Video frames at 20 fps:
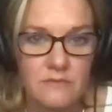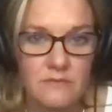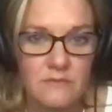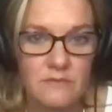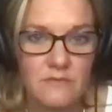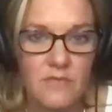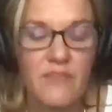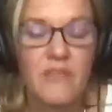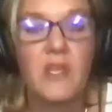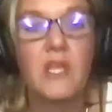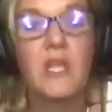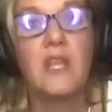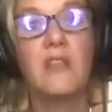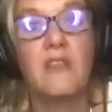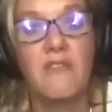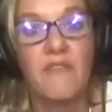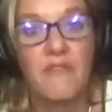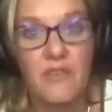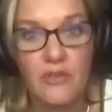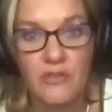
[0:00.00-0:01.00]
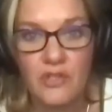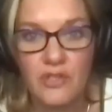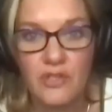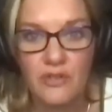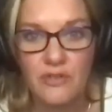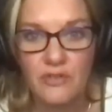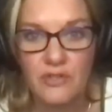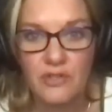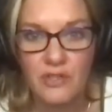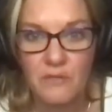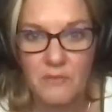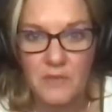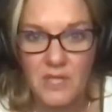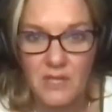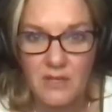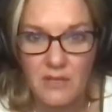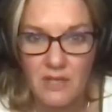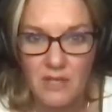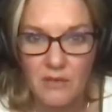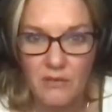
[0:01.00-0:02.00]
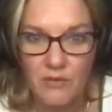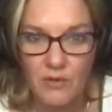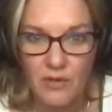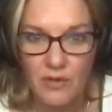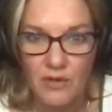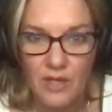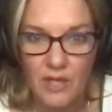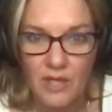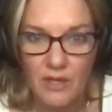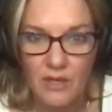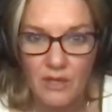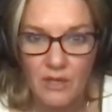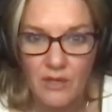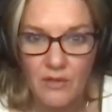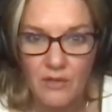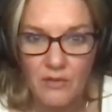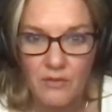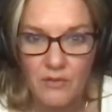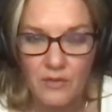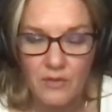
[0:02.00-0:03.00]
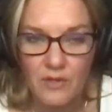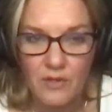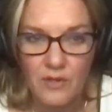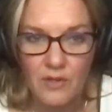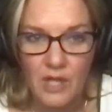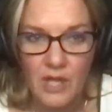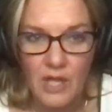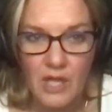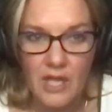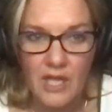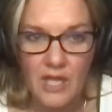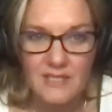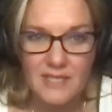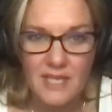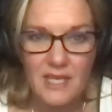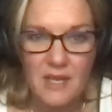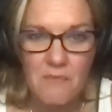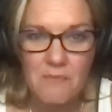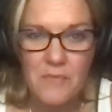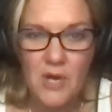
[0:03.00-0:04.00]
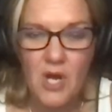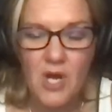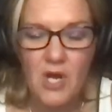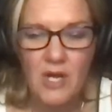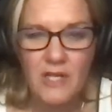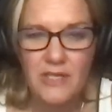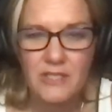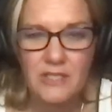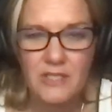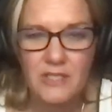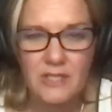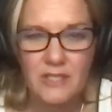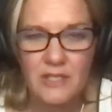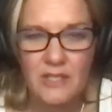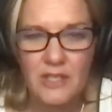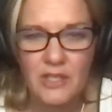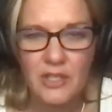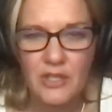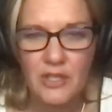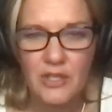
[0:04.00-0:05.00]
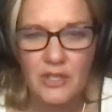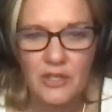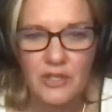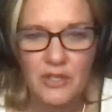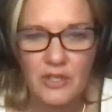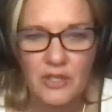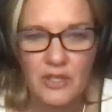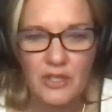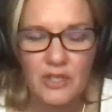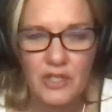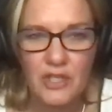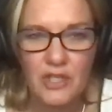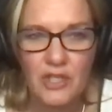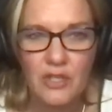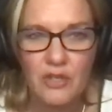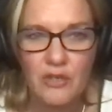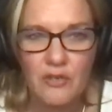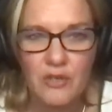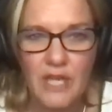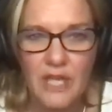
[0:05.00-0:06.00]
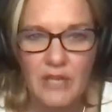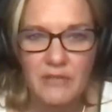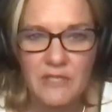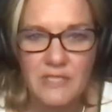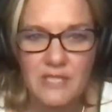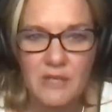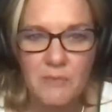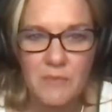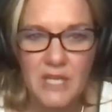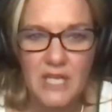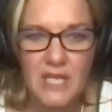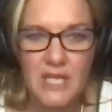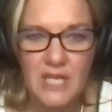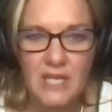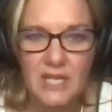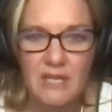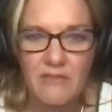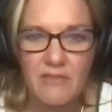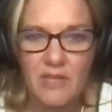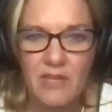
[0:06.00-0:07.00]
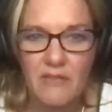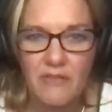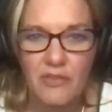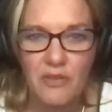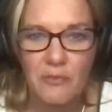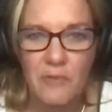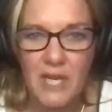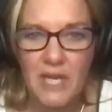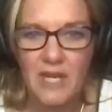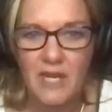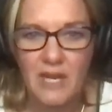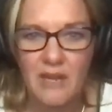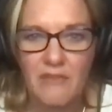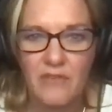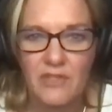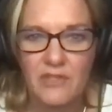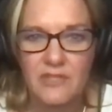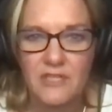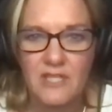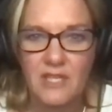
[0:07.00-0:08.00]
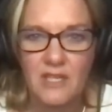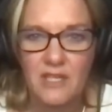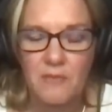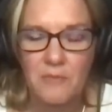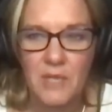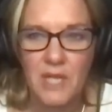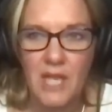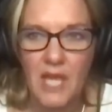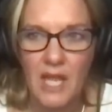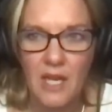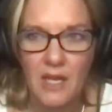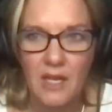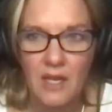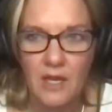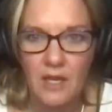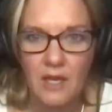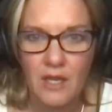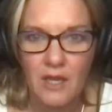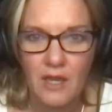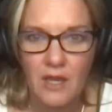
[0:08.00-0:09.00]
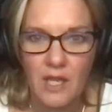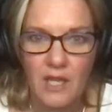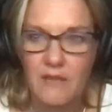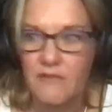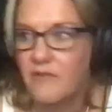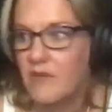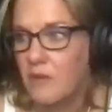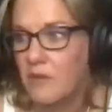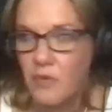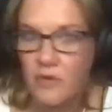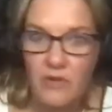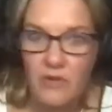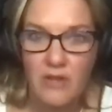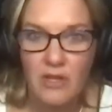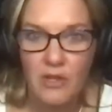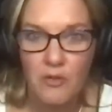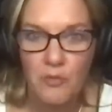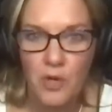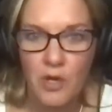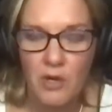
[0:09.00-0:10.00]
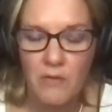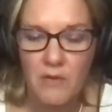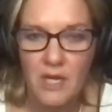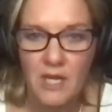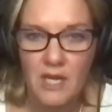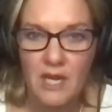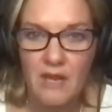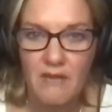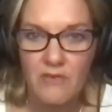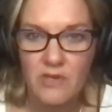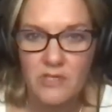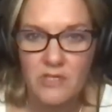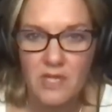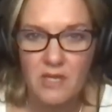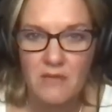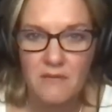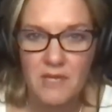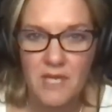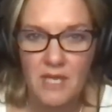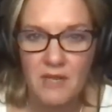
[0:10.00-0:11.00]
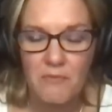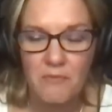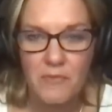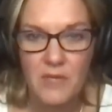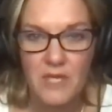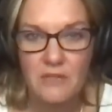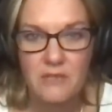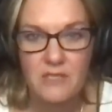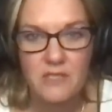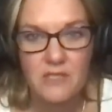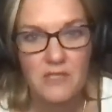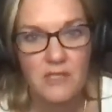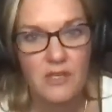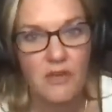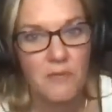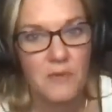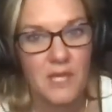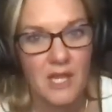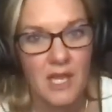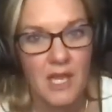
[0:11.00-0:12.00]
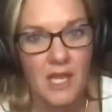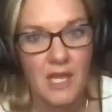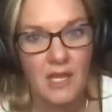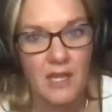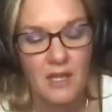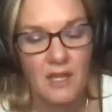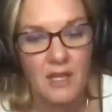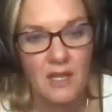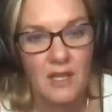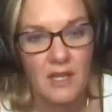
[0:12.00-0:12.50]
But I feel like in the future, it's going to be that thing where you're like, oh, it's like a bond you create with somebody, even if you might never see them again. Like if I moved out of the apartment and never saw them again, but you'd still be like,